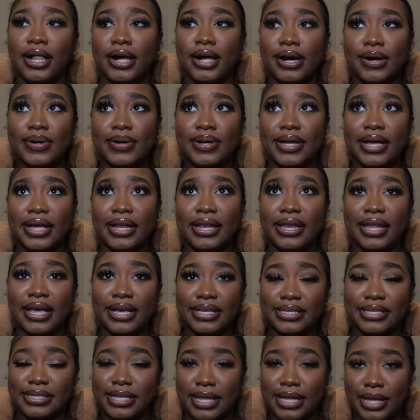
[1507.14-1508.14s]
Okay,
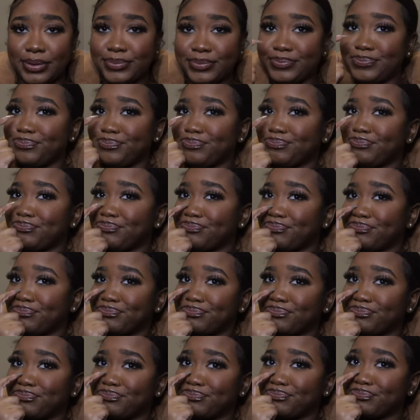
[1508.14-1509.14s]
next step.
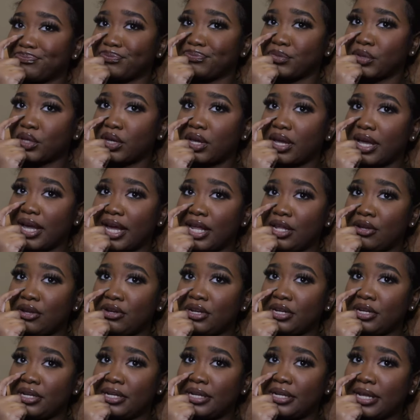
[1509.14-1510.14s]
After
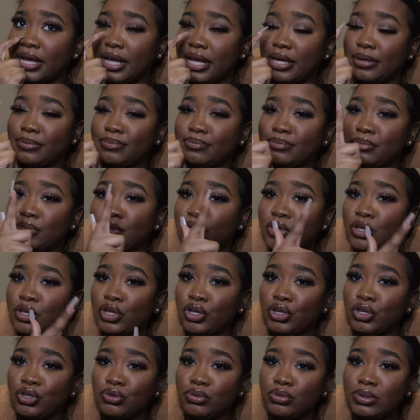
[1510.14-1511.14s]
you that,
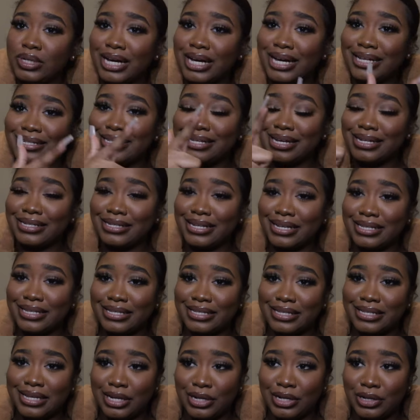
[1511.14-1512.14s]
you contact that
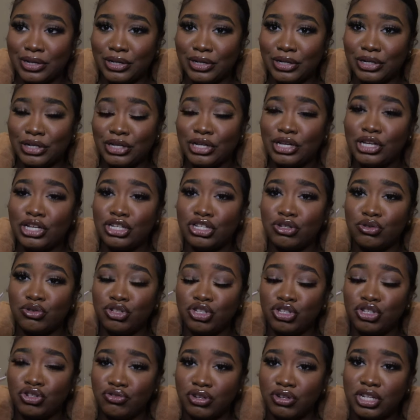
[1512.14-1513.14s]
seller,
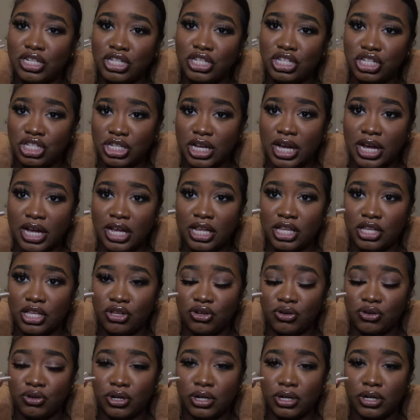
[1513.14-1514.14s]
screenshotting
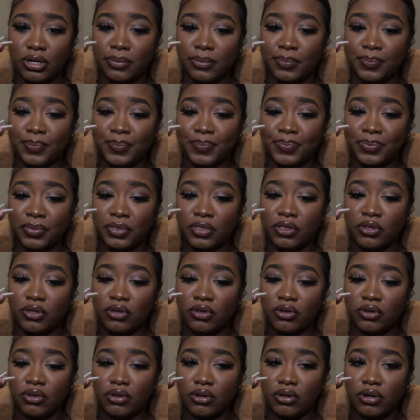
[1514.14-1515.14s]
your
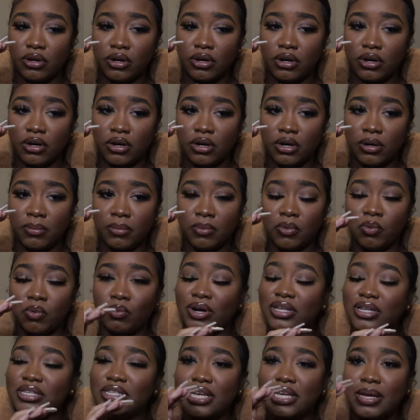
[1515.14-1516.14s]
um
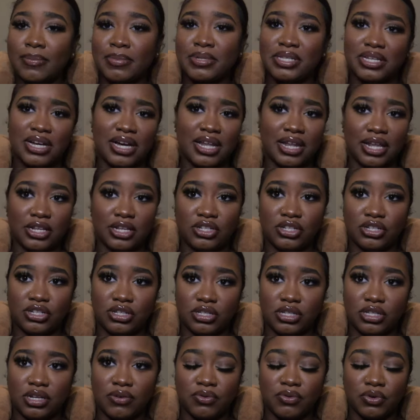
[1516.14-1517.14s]
once Amazon lets your
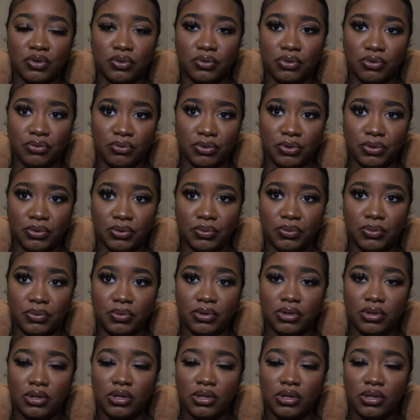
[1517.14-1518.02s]
stuff go through,